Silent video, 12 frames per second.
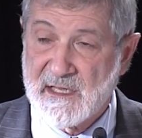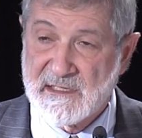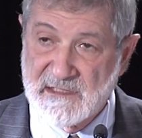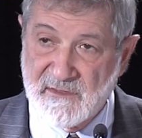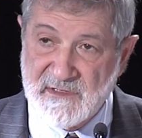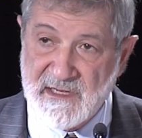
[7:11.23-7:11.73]

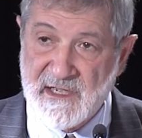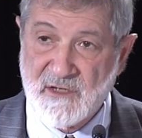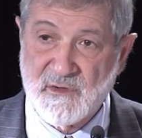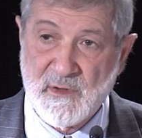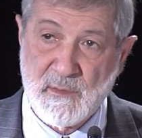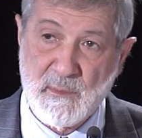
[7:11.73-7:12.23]
live in a
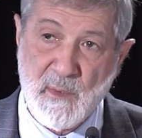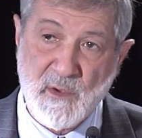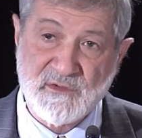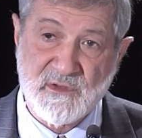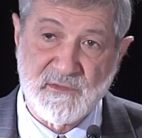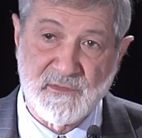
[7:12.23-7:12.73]
country where
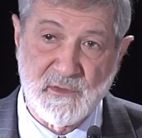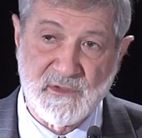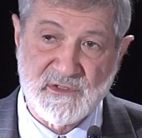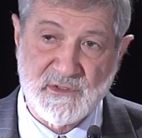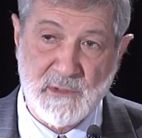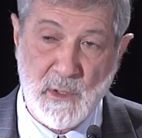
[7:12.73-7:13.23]
most of the food
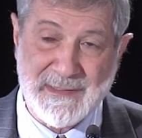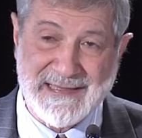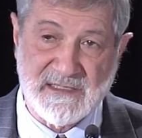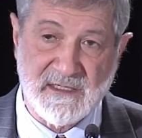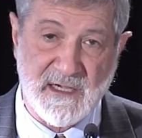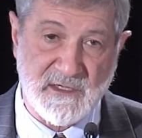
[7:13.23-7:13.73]
is grown
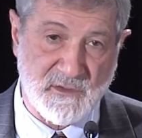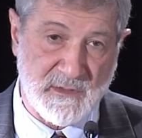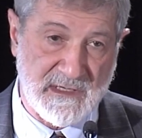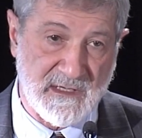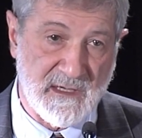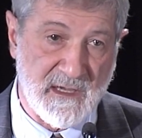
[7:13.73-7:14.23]
in country,